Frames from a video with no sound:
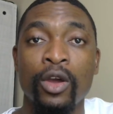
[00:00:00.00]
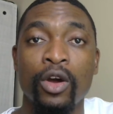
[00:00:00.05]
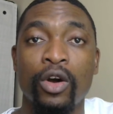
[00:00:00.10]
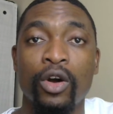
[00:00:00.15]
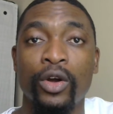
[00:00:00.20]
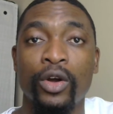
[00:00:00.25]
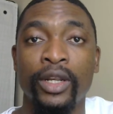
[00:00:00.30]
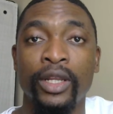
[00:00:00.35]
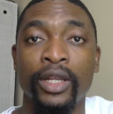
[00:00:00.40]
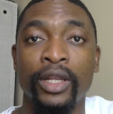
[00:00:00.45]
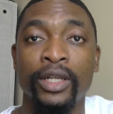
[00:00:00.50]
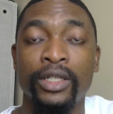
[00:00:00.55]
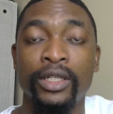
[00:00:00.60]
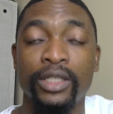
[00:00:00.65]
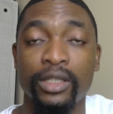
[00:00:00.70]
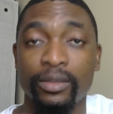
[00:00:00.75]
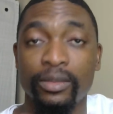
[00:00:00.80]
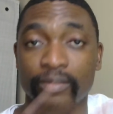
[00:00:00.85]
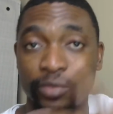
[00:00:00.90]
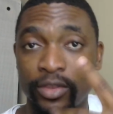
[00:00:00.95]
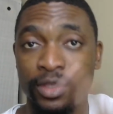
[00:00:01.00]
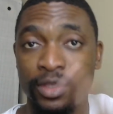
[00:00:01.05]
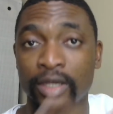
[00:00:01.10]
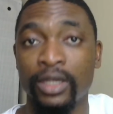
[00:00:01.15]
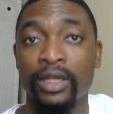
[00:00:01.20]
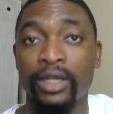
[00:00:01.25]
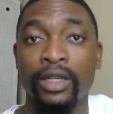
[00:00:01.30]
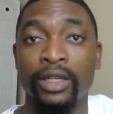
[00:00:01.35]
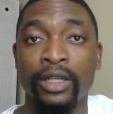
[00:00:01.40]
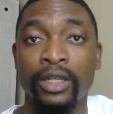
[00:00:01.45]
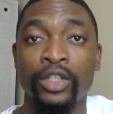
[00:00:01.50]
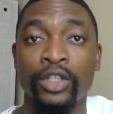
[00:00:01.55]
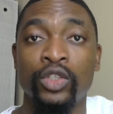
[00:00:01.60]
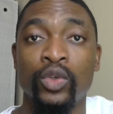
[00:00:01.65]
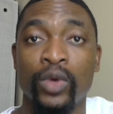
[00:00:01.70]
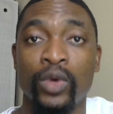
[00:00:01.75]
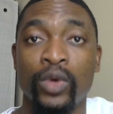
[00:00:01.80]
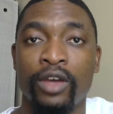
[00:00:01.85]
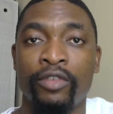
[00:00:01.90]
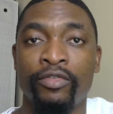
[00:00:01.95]
on that thinking that you
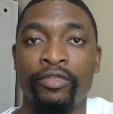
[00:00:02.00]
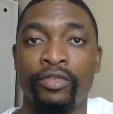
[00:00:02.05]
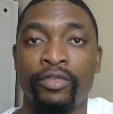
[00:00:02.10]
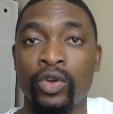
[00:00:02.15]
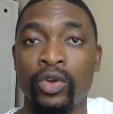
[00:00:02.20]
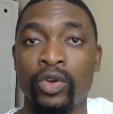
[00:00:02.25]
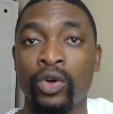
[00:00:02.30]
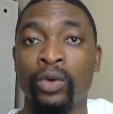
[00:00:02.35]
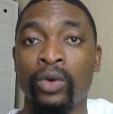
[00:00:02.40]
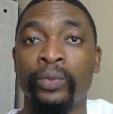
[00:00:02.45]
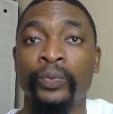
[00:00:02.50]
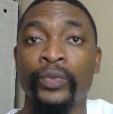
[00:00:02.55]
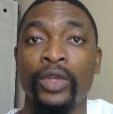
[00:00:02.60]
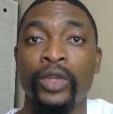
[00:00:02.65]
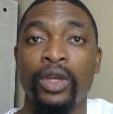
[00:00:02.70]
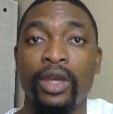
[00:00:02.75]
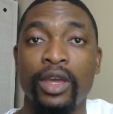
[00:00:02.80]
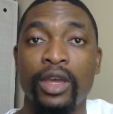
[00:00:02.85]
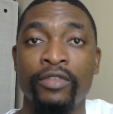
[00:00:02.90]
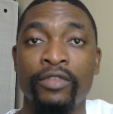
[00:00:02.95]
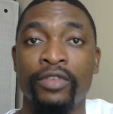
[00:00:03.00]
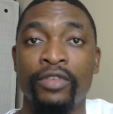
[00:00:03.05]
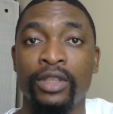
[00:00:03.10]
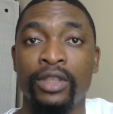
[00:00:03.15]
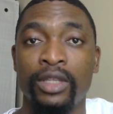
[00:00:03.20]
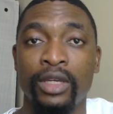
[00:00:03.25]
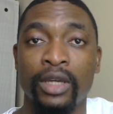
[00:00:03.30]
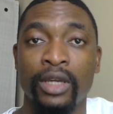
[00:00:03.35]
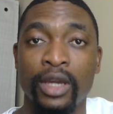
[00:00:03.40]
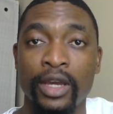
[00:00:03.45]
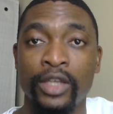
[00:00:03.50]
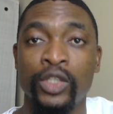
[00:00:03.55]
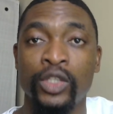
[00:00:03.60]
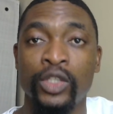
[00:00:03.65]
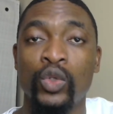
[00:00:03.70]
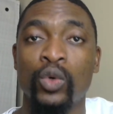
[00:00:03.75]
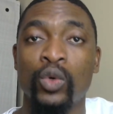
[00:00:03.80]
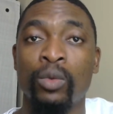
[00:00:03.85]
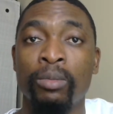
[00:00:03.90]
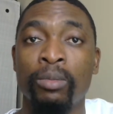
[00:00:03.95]
have. No, everything has
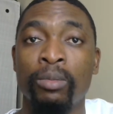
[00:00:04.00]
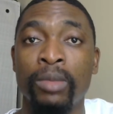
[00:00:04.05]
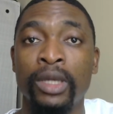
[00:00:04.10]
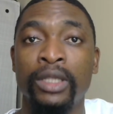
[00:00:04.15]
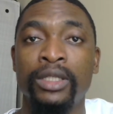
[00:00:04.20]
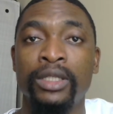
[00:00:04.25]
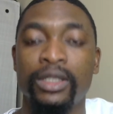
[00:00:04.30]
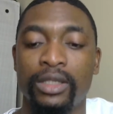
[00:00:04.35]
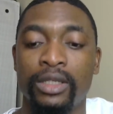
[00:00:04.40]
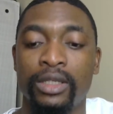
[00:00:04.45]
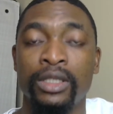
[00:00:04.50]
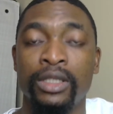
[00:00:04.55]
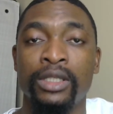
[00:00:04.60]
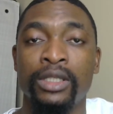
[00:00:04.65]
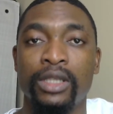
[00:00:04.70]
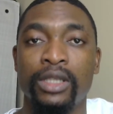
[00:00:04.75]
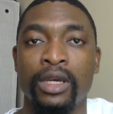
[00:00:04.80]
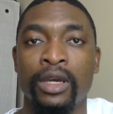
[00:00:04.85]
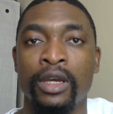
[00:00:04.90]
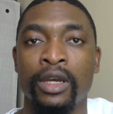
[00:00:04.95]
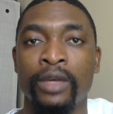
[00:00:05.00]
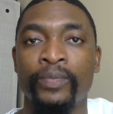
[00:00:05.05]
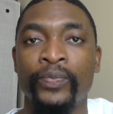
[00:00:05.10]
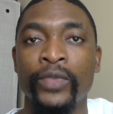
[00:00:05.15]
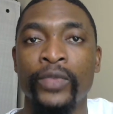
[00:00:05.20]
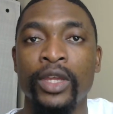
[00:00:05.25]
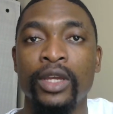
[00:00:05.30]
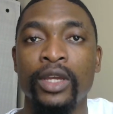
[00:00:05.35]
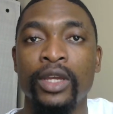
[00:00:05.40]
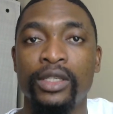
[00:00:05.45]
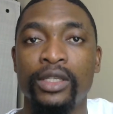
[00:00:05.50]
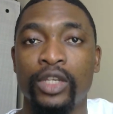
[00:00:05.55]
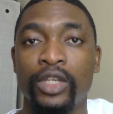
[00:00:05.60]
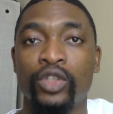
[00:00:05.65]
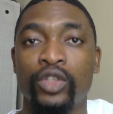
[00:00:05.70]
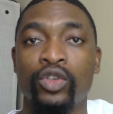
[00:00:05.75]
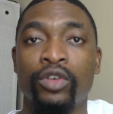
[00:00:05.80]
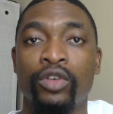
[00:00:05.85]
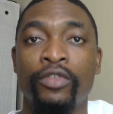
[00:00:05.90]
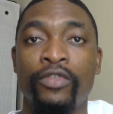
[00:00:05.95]
to meet this uh,
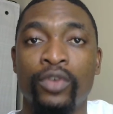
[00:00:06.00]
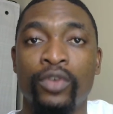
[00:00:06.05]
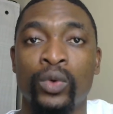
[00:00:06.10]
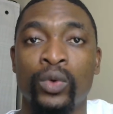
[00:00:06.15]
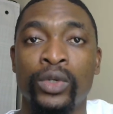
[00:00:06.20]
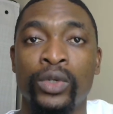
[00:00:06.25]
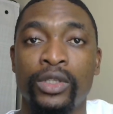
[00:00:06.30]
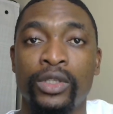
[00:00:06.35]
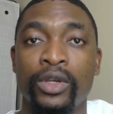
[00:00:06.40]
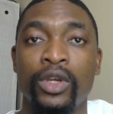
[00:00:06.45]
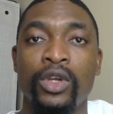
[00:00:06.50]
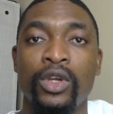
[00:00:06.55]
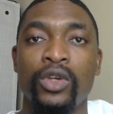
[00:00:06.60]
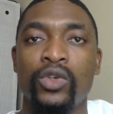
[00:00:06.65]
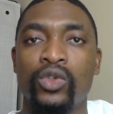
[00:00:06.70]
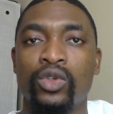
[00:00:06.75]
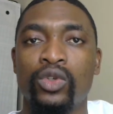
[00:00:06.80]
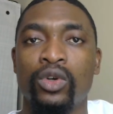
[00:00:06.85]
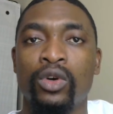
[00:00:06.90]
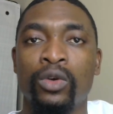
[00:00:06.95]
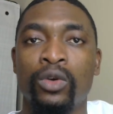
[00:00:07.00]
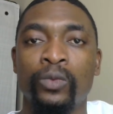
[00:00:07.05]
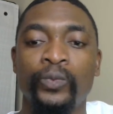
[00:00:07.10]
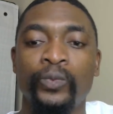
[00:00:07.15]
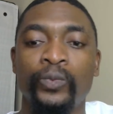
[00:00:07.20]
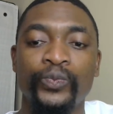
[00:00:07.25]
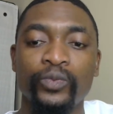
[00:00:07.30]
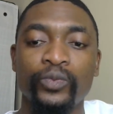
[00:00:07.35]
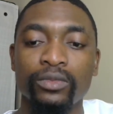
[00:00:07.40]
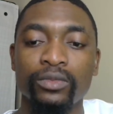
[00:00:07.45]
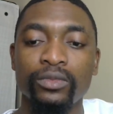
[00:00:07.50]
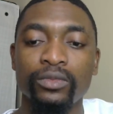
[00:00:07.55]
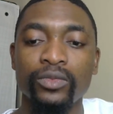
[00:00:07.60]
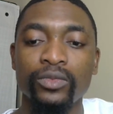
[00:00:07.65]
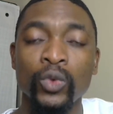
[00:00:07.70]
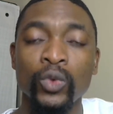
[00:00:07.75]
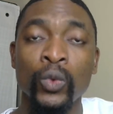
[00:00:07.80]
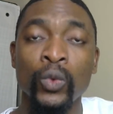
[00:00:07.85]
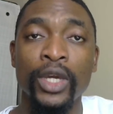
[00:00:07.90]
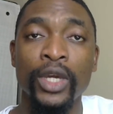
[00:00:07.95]
set of rules. So
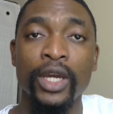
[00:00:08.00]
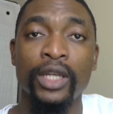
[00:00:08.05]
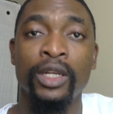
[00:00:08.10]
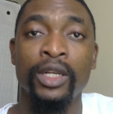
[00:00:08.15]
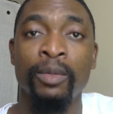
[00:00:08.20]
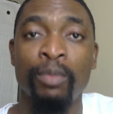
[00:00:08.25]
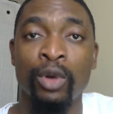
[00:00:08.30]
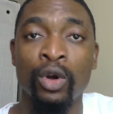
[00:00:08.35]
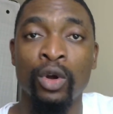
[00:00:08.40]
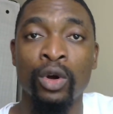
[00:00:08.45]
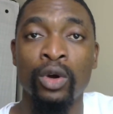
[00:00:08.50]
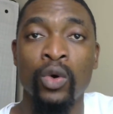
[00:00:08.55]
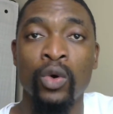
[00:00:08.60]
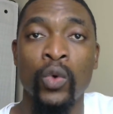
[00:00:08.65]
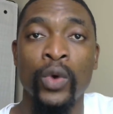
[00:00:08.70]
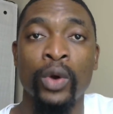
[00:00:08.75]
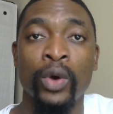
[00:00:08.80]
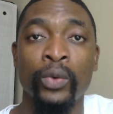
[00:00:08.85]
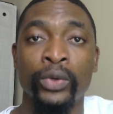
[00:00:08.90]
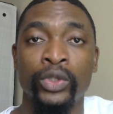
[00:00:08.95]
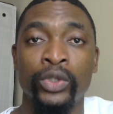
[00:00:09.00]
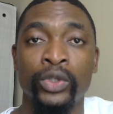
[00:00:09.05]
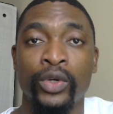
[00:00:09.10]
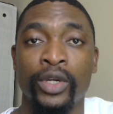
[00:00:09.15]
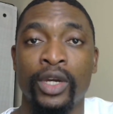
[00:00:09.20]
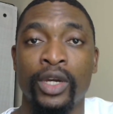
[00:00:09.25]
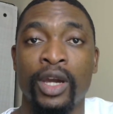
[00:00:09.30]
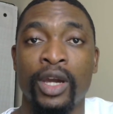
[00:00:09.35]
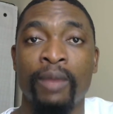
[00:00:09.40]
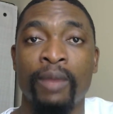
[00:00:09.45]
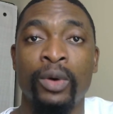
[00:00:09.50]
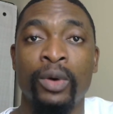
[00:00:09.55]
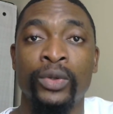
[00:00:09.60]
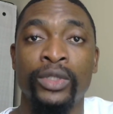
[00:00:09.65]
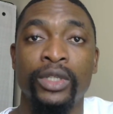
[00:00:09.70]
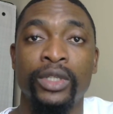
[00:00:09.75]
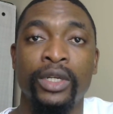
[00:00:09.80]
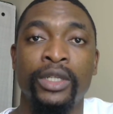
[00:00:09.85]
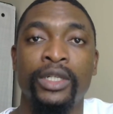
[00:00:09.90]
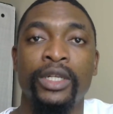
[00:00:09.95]
we had a blog where we're talking about
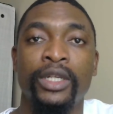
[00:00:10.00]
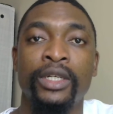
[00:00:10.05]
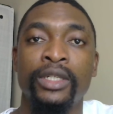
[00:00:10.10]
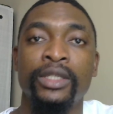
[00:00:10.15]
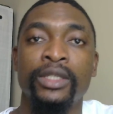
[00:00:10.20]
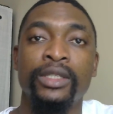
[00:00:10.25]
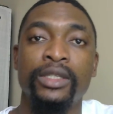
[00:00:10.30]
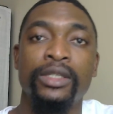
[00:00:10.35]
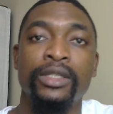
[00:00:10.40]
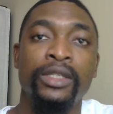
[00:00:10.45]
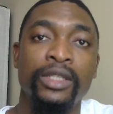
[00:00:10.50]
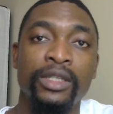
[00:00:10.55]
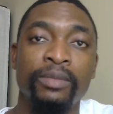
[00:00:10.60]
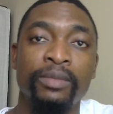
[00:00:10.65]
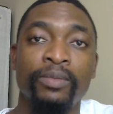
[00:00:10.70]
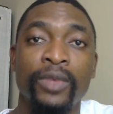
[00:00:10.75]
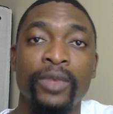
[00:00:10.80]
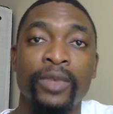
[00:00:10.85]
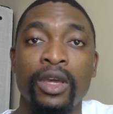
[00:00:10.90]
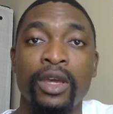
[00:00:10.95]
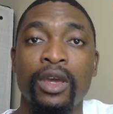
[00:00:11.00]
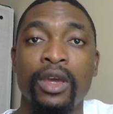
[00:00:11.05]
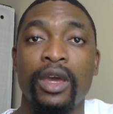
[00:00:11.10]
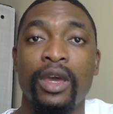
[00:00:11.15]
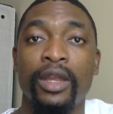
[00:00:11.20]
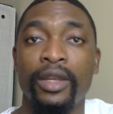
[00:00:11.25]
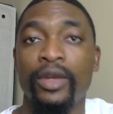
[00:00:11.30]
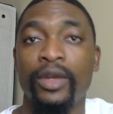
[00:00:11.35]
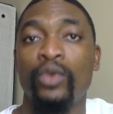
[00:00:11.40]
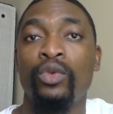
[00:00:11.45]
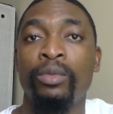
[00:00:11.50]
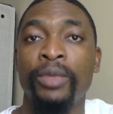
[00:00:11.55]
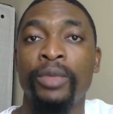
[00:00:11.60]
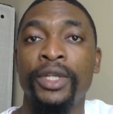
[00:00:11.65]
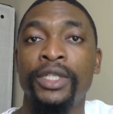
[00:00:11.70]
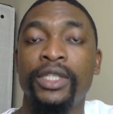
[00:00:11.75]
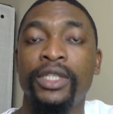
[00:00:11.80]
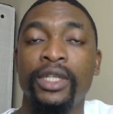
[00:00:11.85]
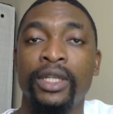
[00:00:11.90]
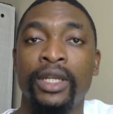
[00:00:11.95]
a trading system, and then we
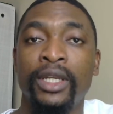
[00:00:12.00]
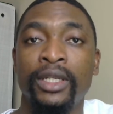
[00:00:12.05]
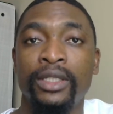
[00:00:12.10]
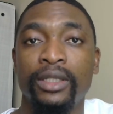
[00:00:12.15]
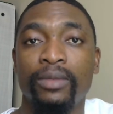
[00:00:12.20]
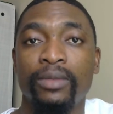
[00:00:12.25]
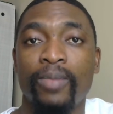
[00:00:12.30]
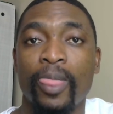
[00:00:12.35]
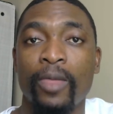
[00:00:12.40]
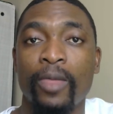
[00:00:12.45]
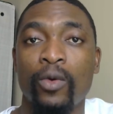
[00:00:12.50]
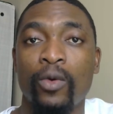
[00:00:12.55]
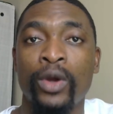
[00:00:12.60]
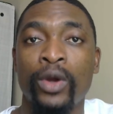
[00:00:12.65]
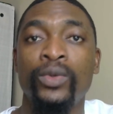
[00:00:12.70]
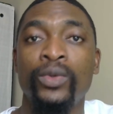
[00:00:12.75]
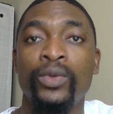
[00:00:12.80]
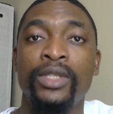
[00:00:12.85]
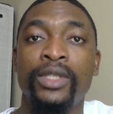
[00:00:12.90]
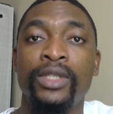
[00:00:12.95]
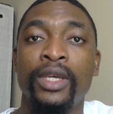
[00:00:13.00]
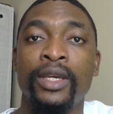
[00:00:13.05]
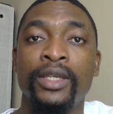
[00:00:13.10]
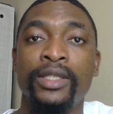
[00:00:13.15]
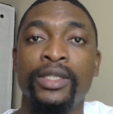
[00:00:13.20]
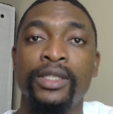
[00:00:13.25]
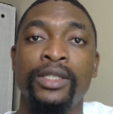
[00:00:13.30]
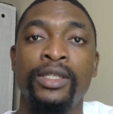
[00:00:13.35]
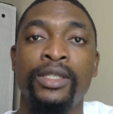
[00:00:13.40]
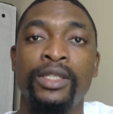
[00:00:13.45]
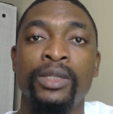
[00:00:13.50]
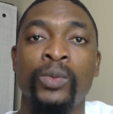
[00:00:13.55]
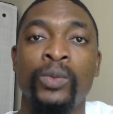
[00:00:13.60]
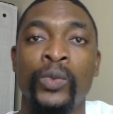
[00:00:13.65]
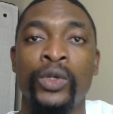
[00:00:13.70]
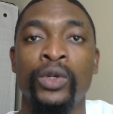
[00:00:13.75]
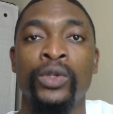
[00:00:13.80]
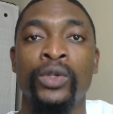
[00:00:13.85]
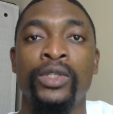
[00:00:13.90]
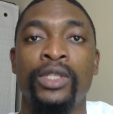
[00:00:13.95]
mentioned that when we say a system,
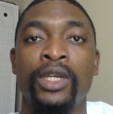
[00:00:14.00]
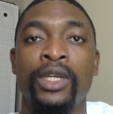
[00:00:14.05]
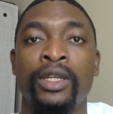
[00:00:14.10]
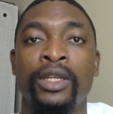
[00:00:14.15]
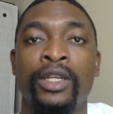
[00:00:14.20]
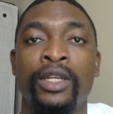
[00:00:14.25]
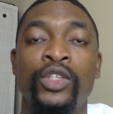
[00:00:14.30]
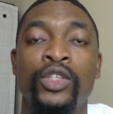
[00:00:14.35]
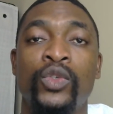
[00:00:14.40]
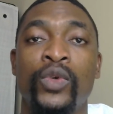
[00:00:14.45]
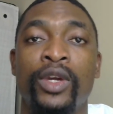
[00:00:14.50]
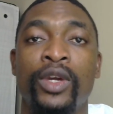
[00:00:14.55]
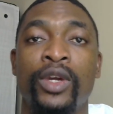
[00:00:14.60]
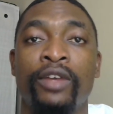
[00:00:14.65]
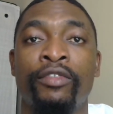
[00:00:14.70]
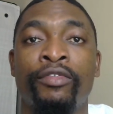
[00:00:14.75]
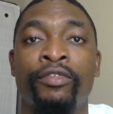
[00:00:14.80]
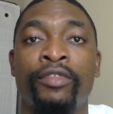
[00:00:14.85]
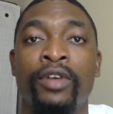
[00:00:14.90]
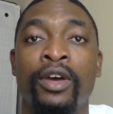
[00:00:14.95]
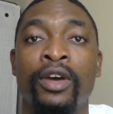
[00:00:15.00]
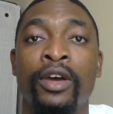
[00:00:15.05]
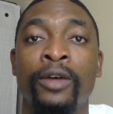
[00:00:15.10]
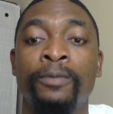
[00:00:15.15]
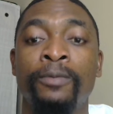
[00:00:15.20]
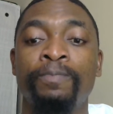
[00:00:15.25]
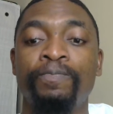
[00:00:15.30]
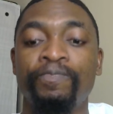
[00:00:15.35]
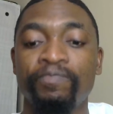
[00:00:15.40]
we're not saying that you have um,